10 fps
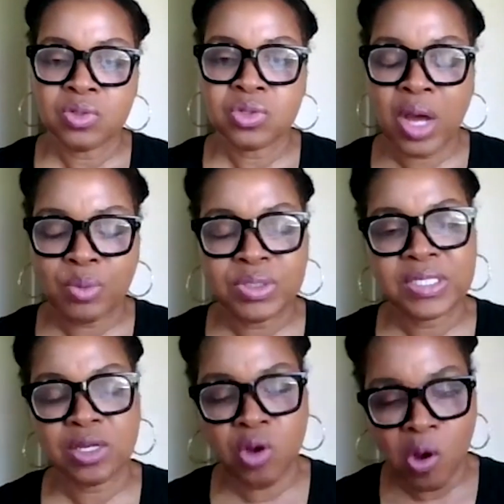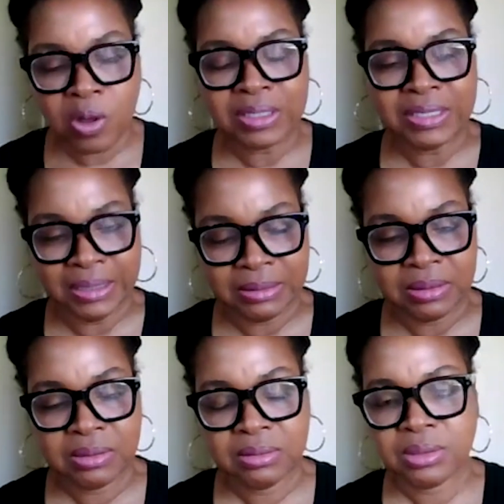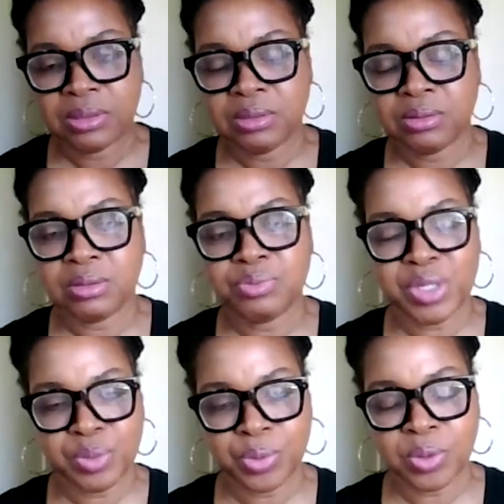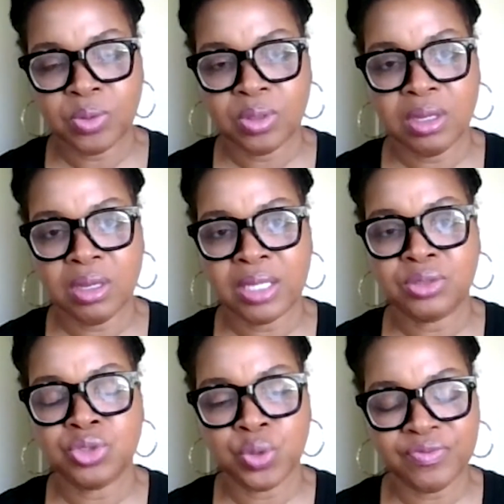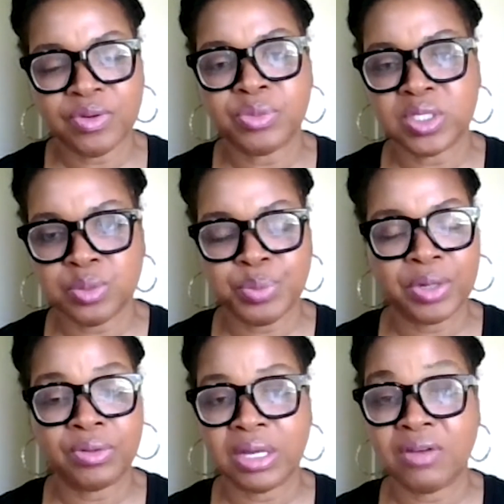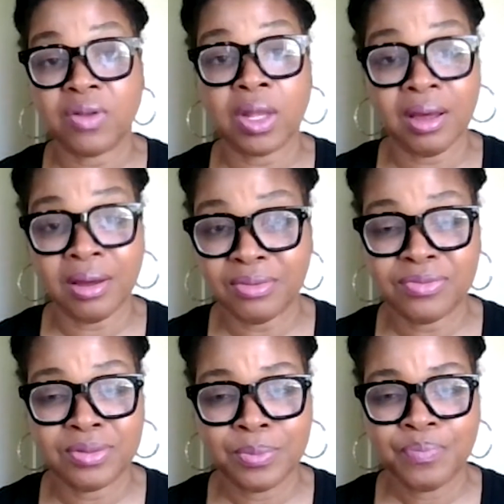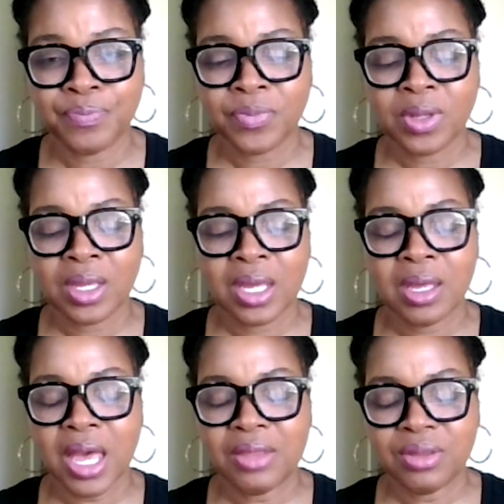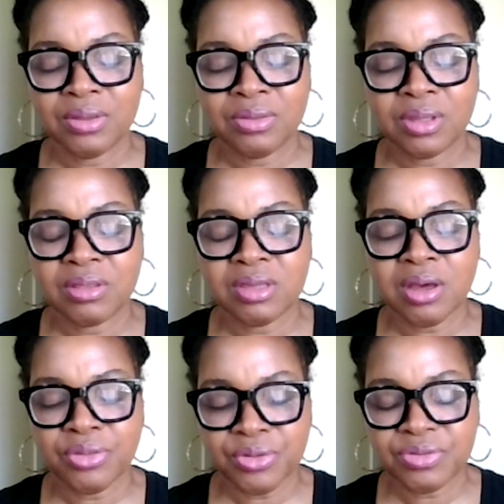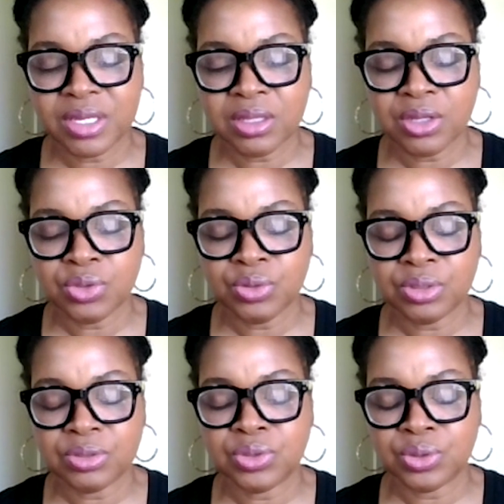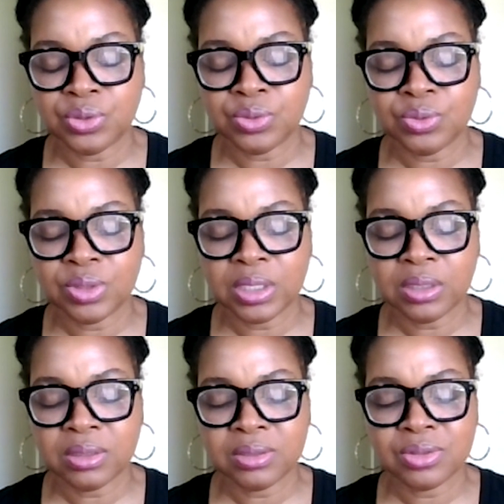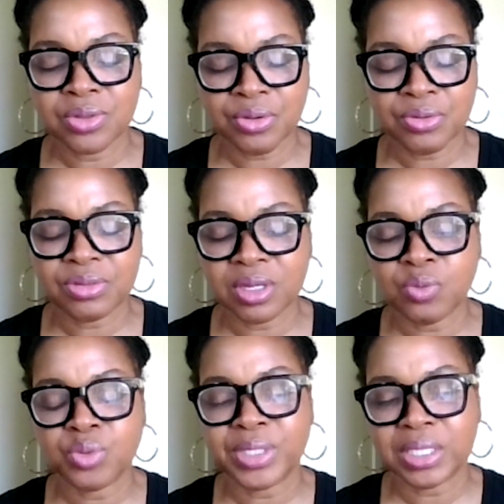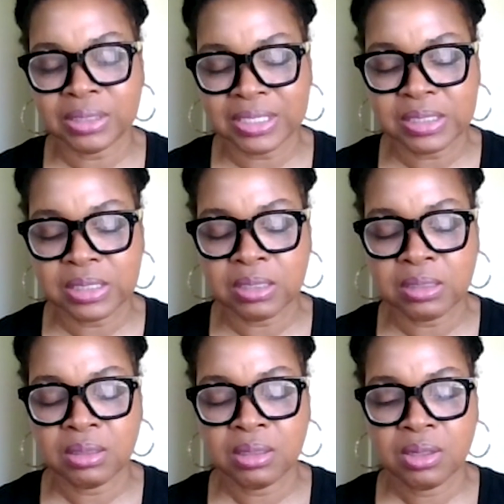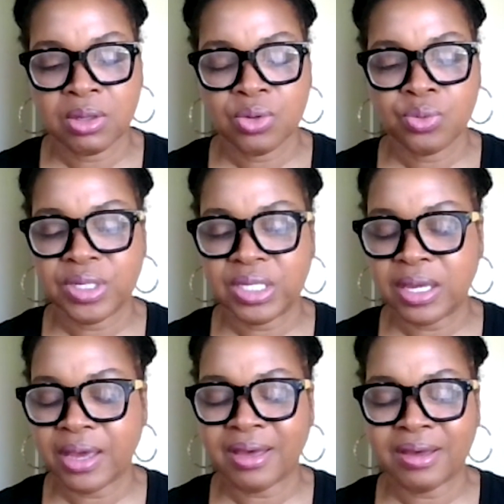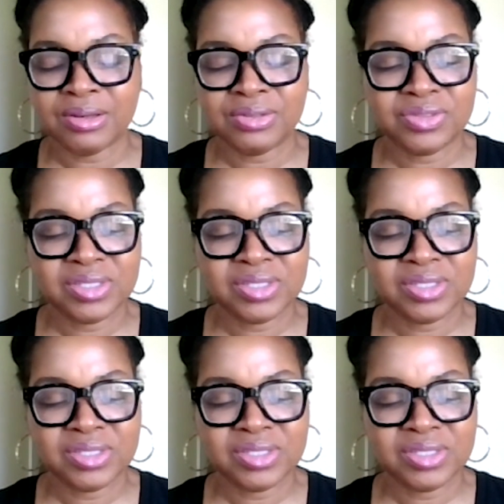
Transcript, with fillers: So I would say call in people and do it from the spirit of love. And then the other thing that you could do is the third thing would be to listen. We have